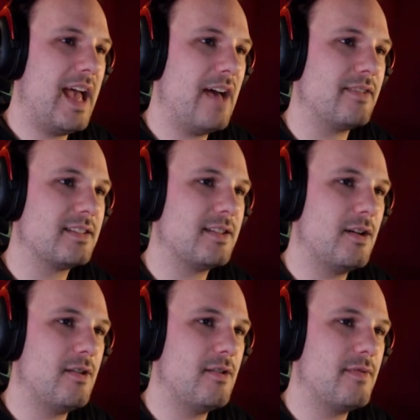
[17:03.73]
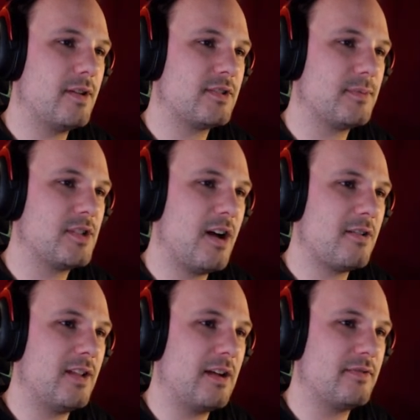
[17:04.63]
have it. So we got some
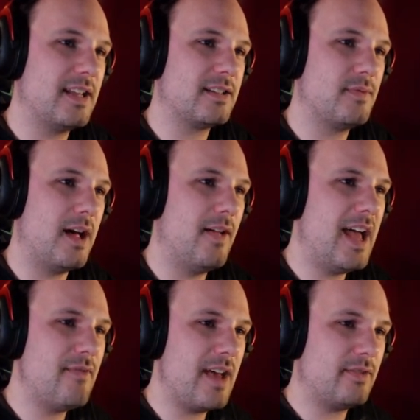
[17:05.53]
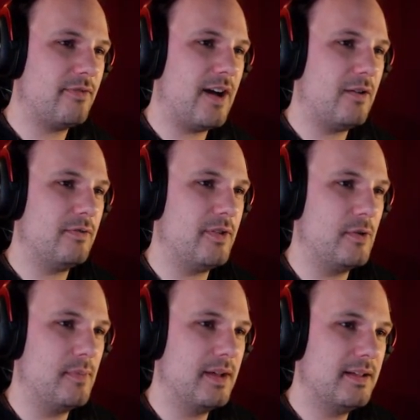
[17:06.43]
charcoal out of that as well. And we have the foul fume.